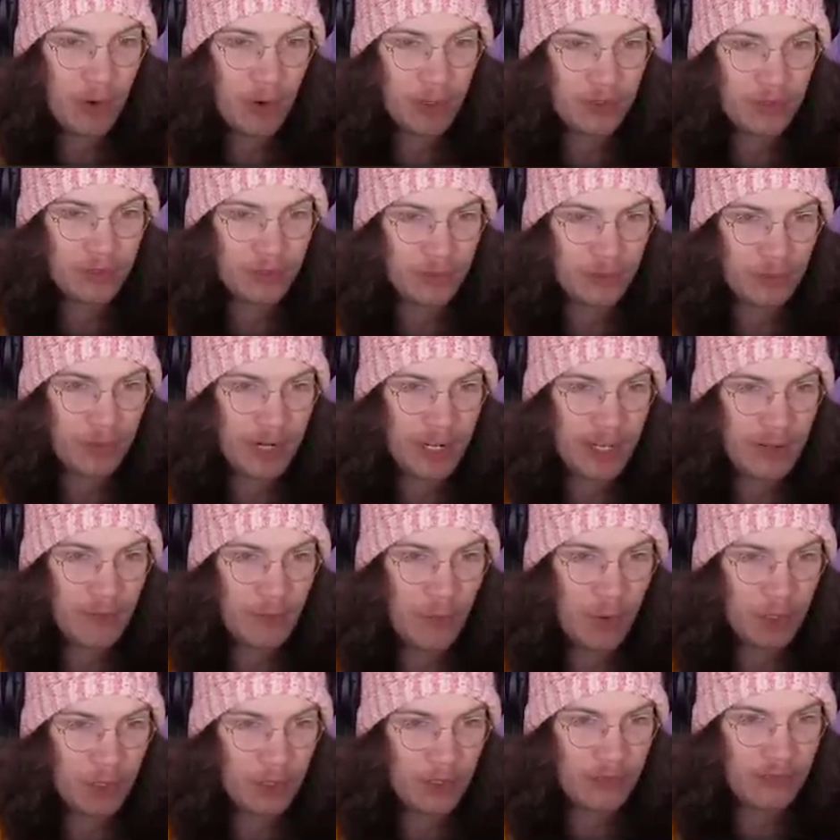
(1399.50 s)
water, 3D
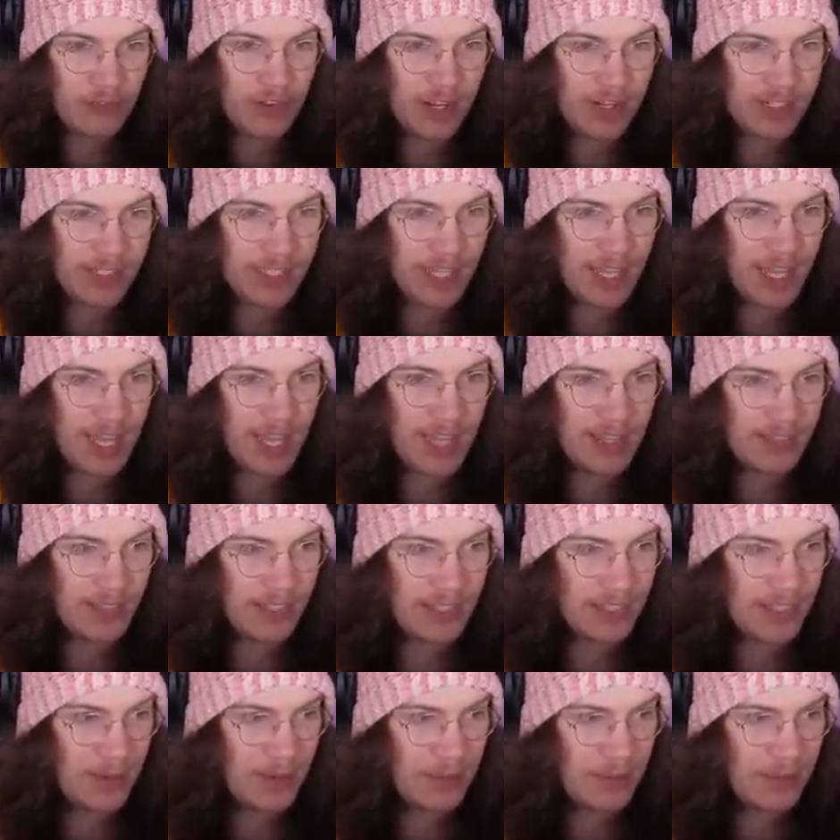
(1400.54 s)
water effects there. Like